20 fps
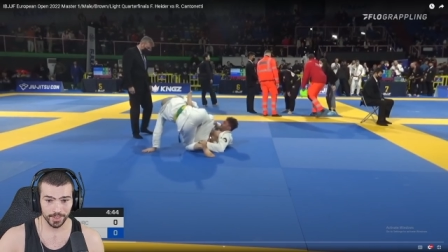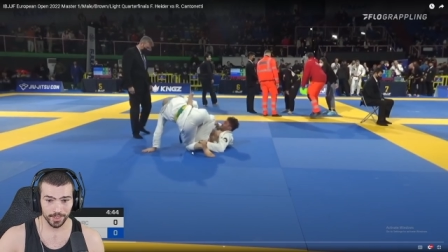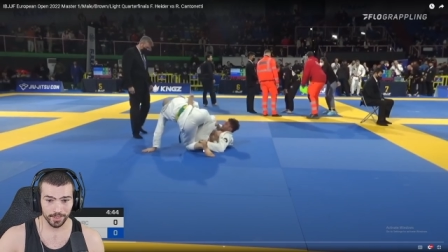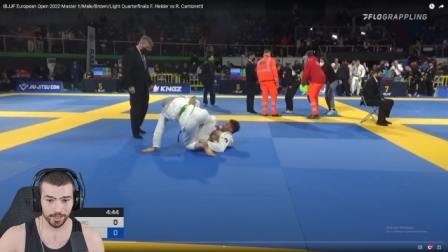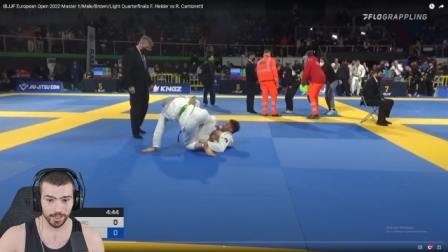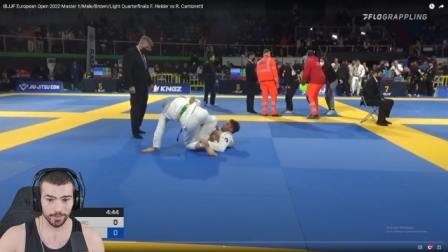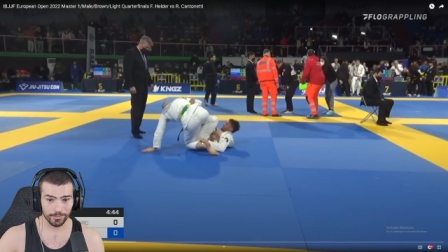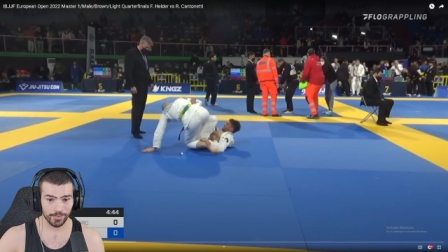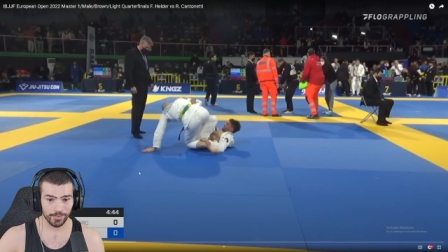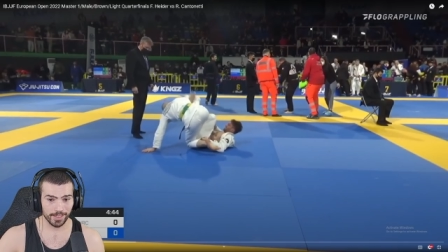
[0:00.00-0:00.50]

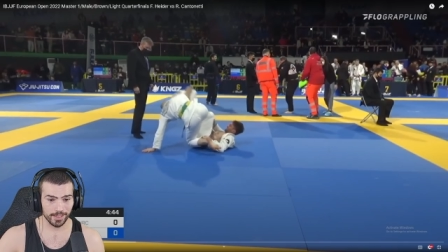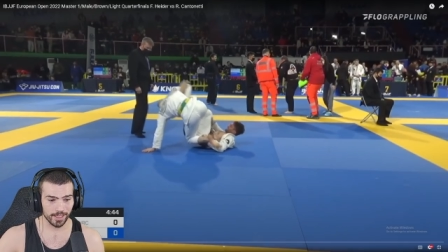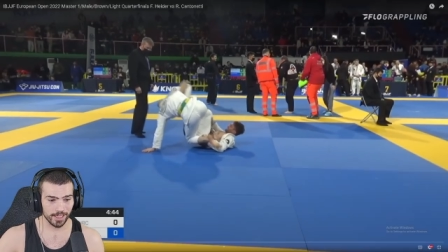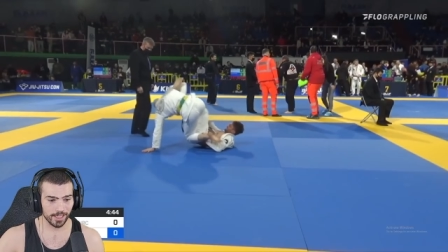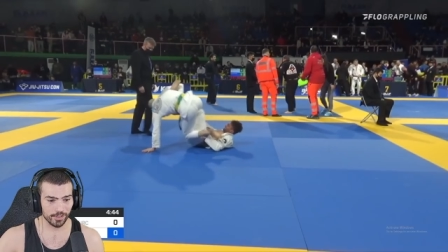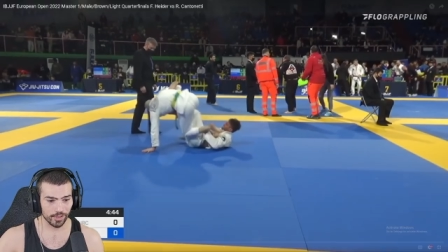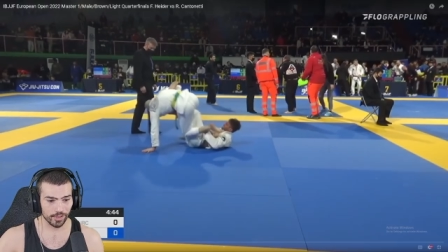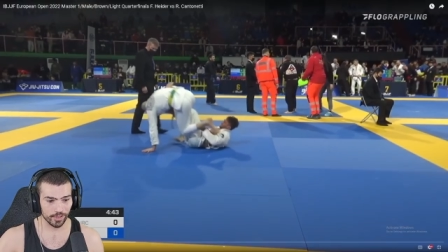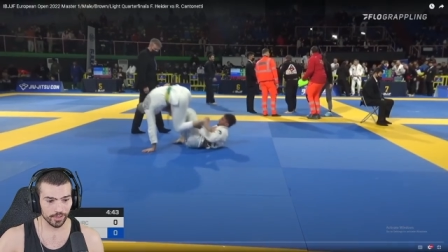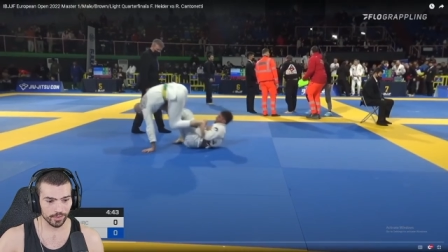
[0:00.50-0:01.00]
The fact that
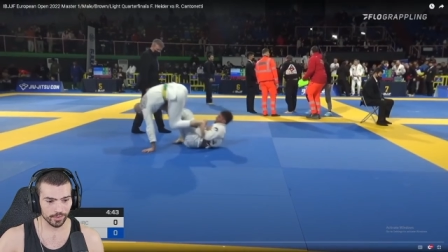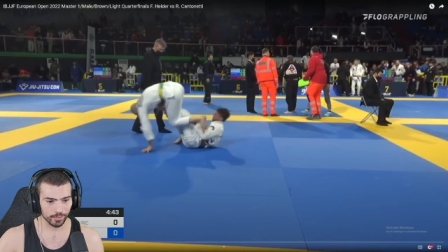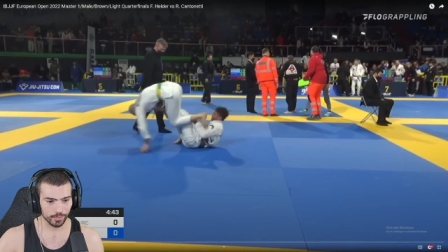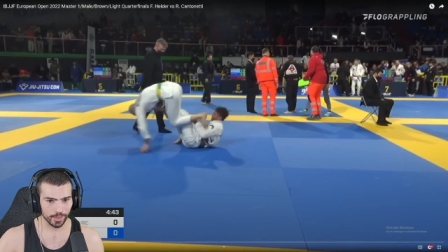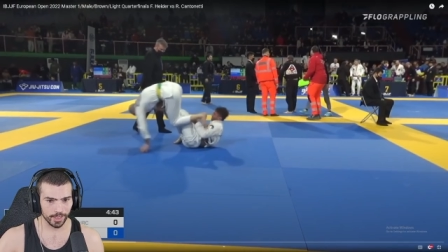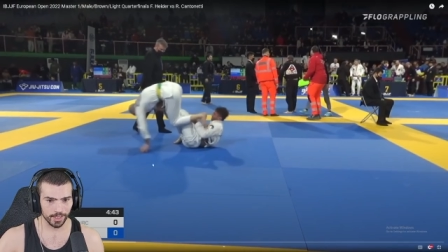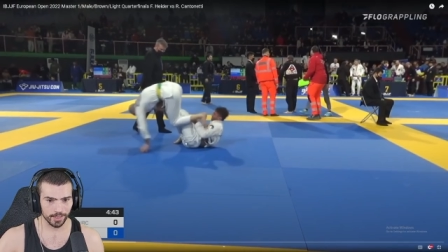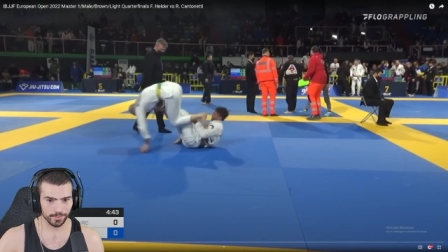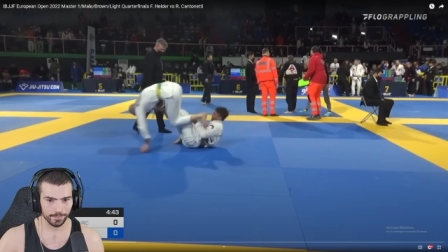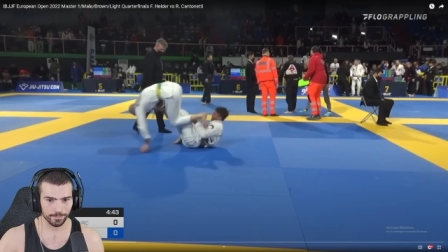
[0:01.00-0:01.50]
he's on
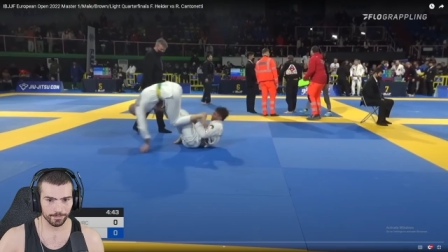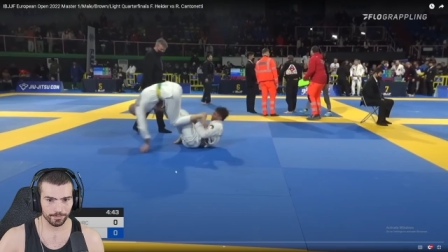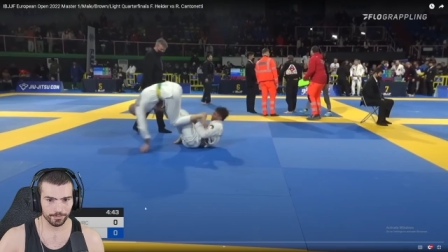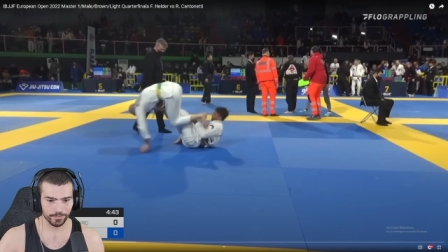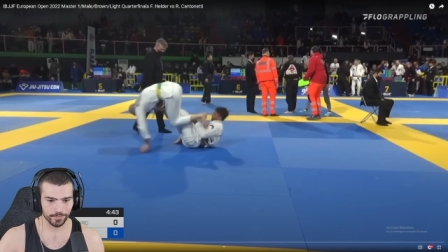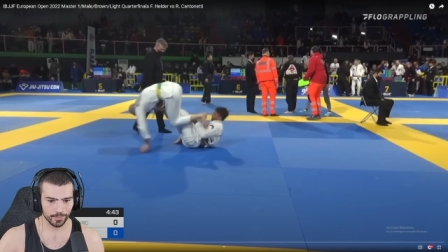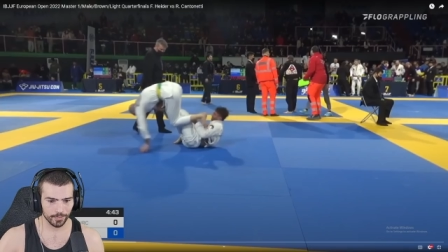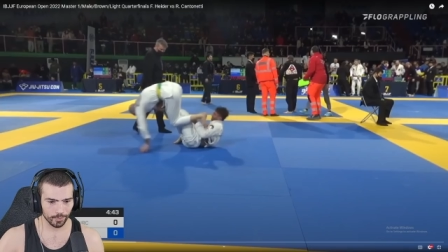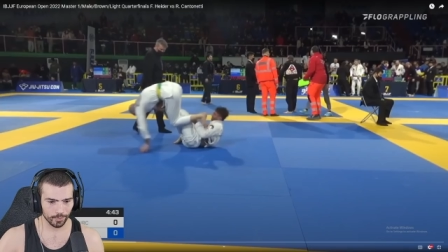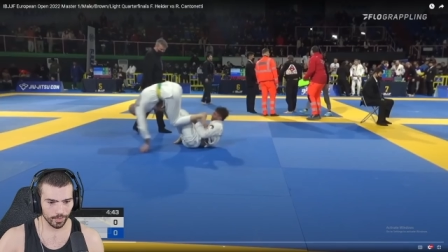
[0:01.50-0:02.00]
wait,
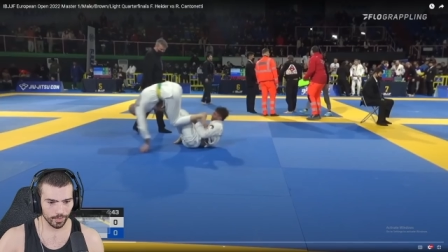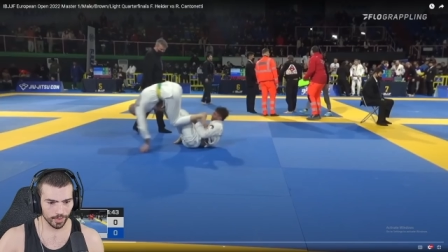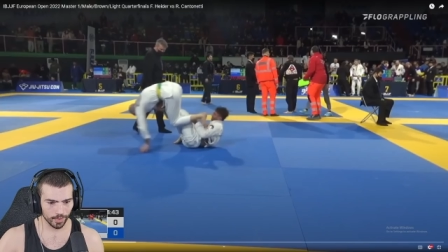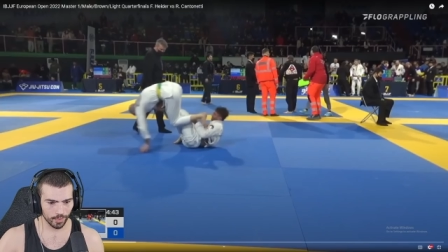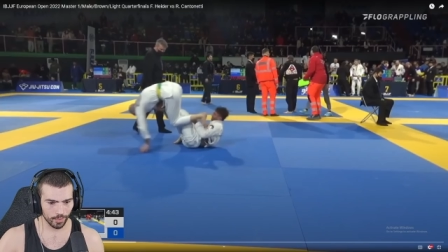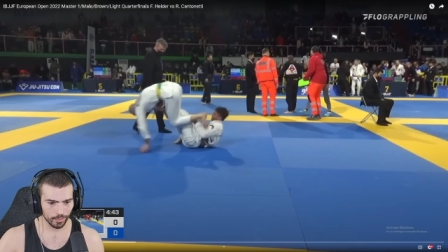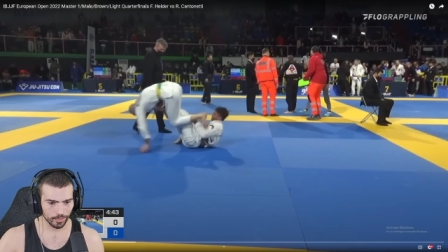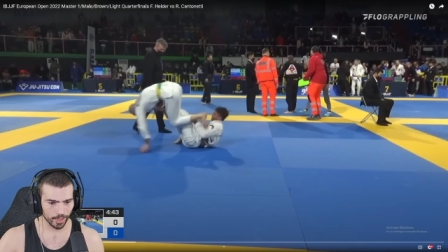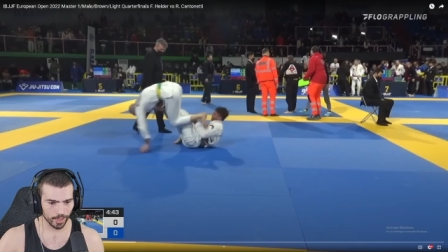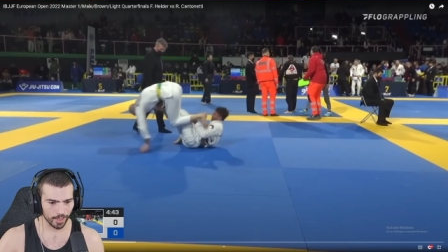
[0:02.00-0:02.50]
what?
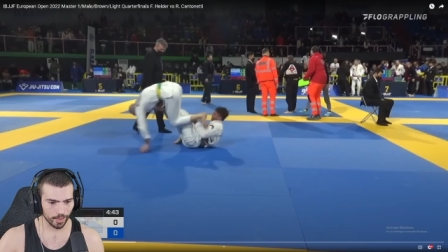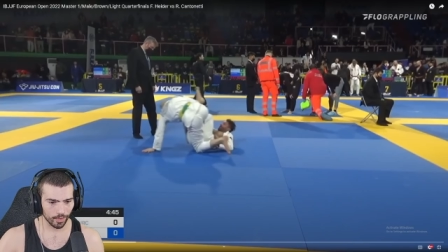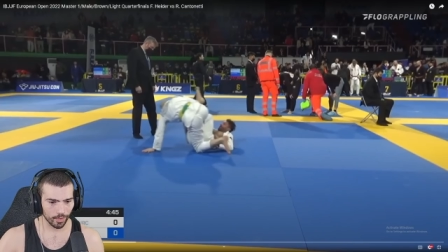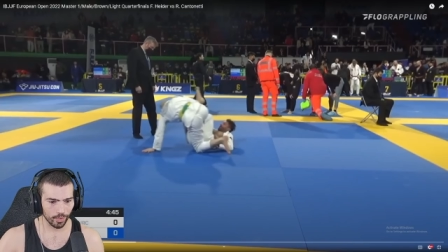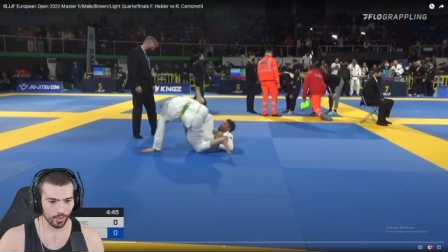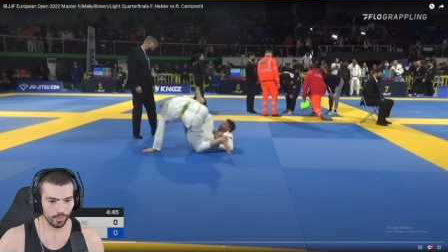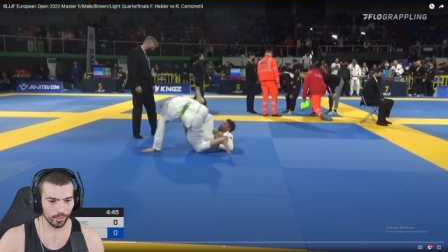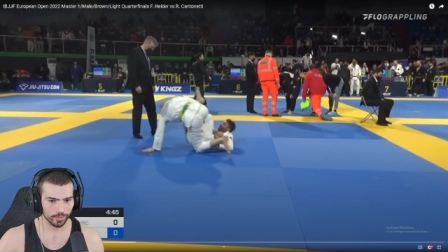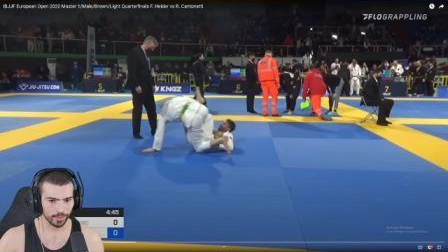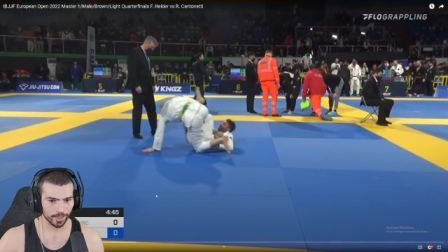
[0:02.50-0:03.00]
Hold on,
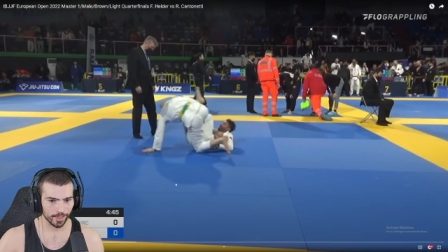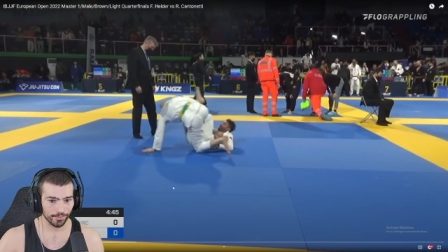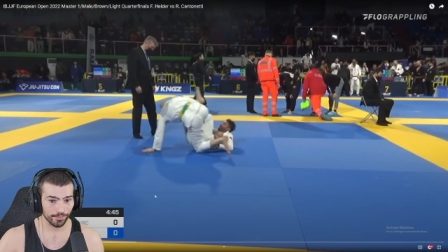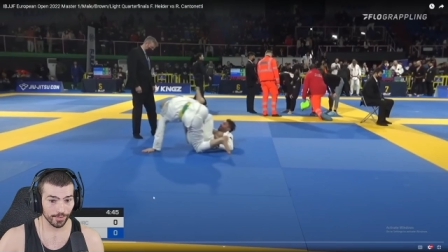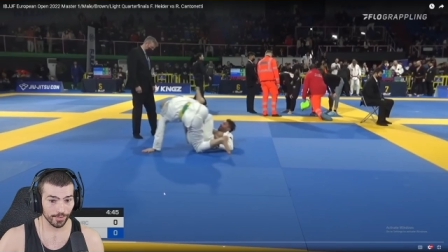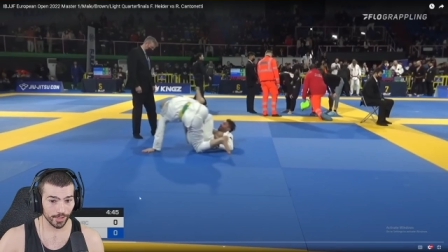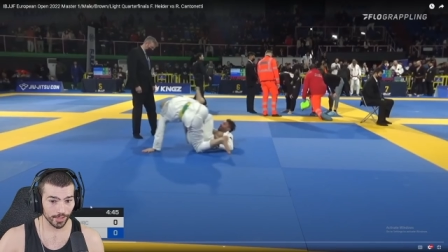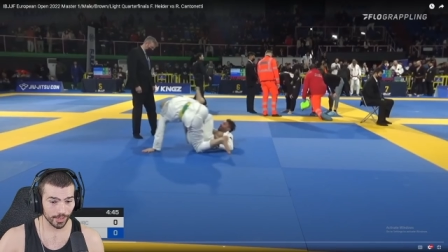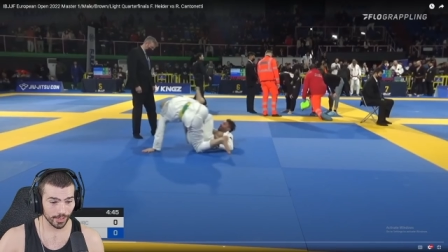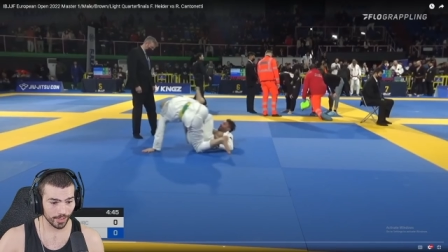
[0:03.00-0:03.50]
hold the
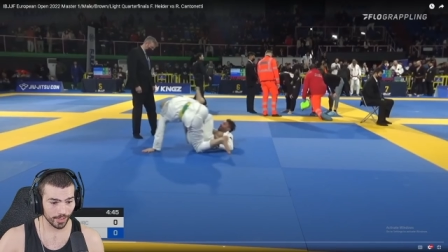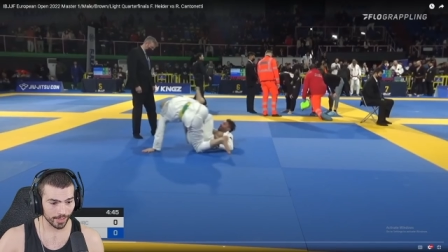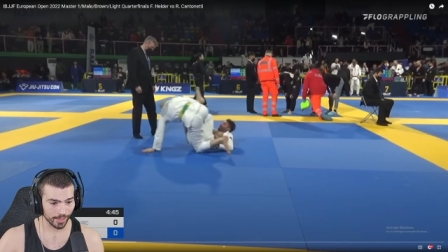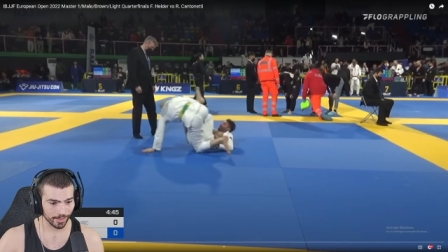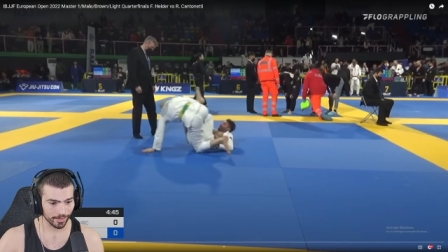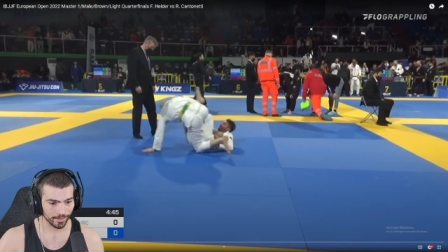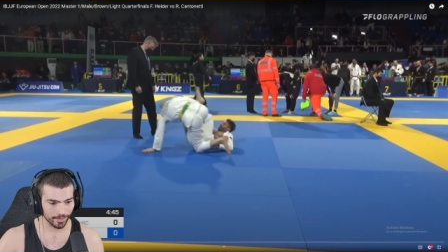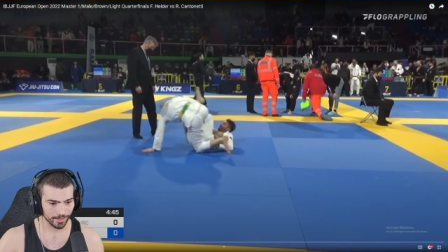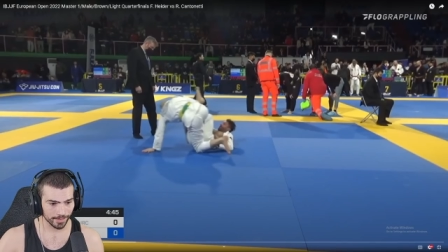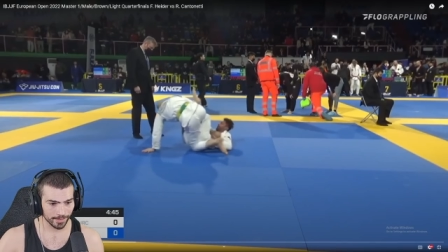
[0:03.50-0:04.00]
fuck
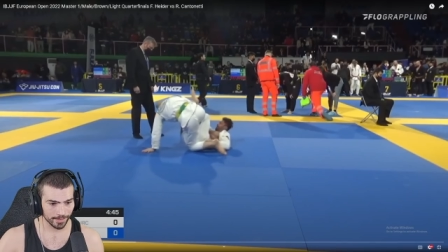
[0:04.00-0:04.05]
on.